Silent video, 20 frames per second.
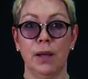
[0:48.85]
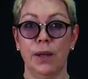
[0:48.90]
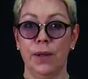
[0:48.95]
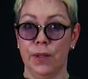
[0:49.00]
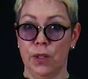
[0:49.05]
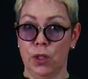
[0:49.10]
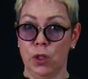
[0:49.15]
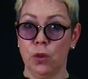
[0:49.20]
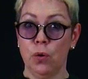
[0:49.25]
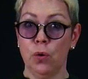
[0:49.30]
A
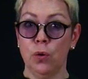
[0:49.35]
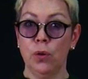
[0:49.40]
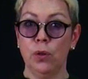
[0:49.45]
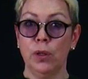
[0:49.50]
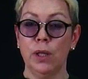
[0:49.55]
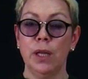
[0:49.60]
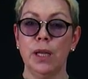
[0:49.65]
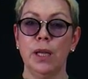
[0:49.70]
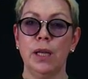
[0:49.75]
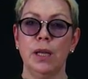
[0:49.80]

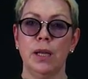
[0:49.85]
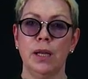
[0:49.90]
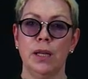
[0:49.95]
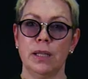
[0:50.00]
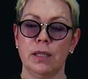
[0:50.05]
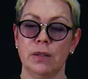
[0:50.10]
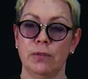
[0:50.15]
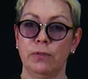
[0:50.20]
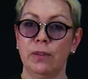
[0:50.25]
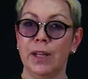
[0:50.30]
stall
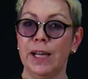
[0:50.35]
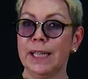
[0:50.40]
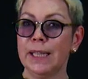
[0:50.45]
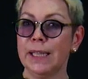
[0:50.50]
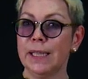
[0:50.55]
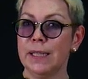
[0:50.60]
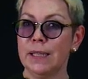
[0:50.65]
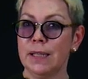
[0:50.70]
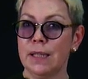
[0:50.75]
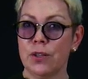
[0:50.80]
is a flight
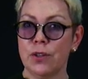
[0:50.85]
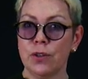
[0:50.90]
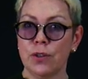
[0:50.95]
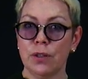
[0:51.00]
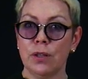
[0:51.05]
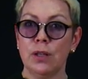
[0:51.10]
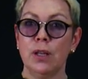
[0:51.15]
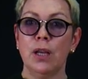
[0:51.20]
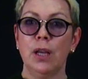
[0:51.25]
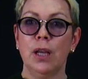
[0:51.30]

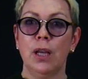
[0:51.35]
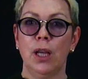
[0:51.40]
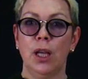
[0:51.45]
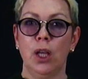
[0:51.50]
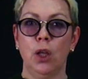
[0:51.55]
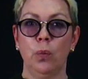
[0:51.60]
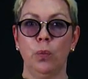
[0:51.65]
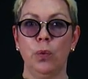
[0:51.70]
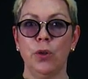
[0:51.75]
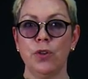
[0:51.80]
condition
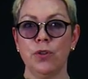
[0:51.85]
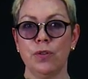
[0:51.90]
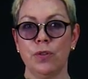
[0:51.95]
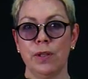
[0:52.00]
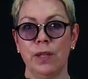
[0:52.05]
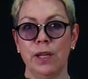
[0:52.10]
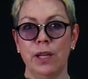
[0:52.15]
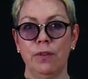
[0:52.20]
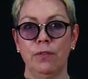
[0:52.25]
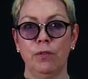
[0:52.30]
in which the
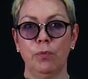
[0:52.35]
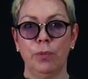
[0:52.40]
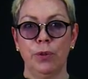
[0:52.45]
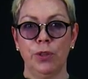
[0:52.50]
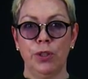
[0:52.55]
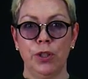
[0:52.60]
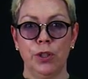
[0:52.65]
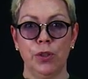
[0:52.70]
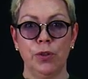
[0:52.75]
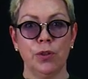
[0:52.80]
lift
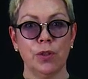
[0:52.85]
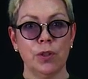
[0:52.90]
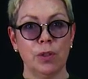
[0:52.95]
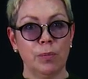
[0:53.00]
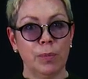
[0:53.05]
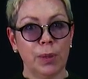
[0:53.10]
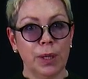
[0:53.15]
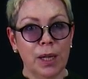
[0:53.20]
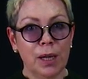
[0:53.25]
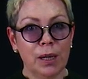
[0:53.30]

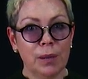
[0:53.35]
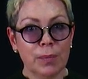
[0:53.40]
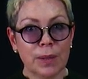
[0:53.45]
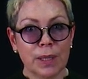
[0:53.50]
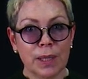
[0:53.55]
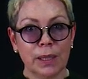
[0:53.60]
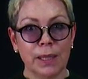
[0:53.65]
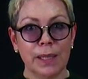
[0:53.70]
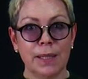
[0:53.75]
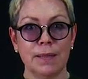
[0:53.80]
produced
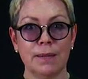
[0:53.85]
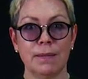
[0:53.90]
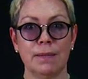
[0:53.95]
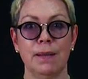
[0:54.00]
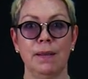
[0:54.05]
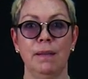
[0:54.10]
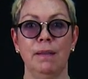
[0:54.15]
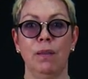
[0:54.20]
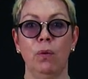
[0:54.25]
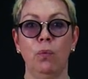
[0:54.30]
becomes less
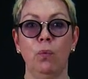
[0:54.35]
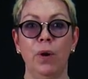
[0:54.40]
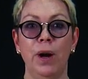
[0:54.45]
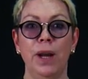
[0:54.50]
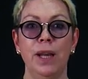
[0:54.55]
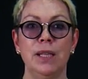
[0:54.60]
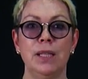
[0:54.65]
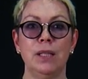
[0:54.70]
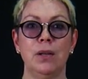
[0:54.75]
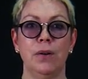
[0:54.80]
than the
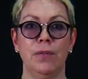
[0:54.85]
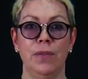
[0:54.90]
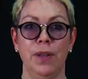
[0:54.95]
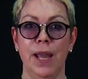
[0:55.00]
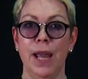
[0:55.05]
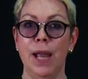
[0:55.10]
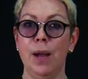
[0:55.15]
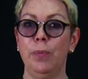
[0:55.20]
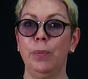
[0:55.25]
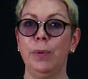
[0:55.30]
weight of the
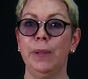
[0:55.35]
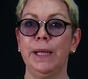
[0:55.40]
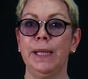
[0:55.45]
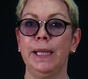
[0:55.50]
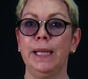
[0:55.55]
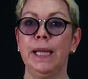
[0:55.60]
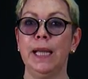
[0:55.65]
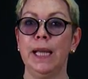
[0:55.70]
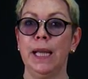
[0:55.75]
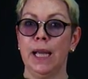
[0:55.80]

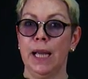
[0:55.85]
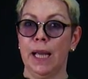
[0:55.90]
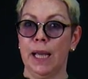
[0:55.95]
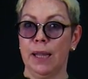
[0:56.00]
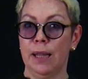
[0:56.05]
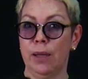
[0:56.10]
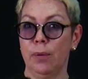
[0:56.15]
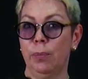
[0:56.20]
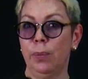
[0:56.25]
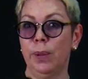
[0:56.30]
airplane
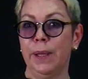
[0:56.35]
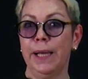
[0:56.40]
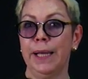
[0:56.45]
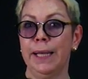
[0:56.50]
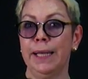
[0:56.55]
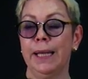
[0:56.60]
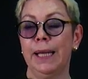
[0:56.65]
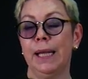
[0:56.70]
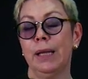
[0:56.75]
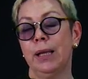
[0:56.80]
and
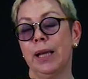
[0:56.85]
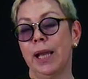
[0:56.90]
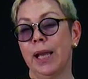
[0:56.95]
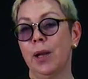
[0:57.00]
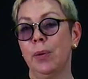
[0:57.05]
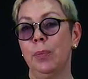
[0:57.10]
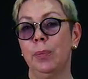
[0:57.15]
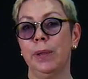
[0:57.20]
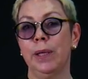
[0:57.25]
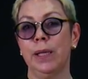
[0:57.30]
the
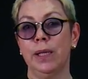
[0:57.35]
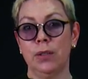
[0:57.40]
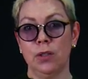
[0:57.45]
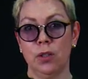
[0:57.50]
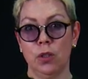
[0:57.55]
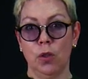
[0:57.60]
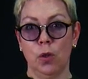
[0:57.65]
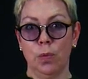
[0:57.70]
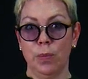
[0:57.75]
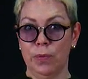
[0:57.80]
airplane
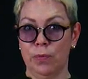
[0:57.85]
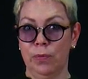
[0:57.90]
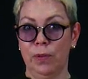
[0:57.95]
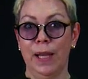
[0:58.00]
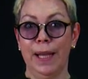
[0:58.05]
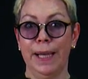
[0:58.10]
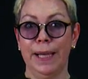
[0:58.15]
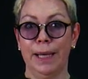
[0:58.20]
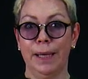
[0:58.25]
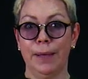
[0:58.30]
stops
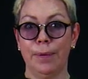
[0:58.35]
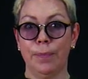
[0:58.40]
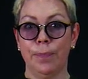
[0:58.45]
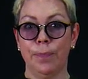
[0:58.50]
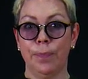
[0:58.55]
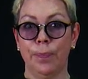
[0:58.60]
flying.